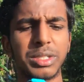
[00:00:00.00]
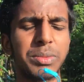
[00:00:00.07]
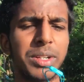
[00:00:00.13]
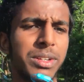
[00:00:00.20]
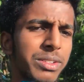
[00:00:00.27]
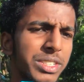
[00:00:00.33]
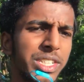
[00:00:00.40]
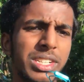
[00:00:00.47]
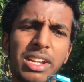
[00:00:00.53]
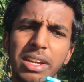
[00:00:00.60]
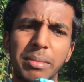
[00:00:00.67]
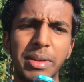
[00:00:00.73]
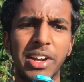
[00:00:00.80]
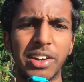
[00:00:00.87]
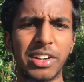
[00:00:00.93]
because we all know, just like
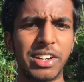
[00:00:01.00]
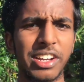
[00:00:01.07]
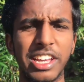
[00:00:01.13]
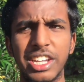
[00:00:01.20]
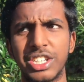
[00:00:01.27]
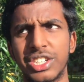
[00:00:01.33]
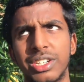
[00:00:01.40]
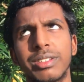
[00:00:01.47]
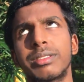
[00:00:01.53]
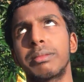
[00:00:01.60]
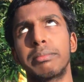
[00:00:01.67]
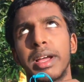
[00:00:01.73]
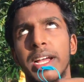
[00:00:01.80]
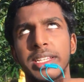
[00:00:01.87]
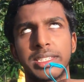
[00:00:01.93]
America, Asia, the
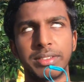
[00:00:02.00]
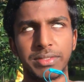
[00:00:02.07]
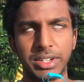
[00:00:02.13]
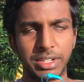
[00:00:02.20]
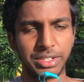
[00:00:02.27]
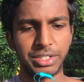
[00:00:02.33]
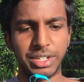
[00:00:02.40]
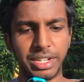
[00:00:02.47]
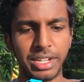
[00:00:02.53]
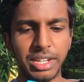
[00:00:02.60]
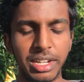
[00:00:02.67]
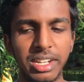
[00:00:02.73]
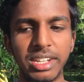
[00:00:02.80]
massive country.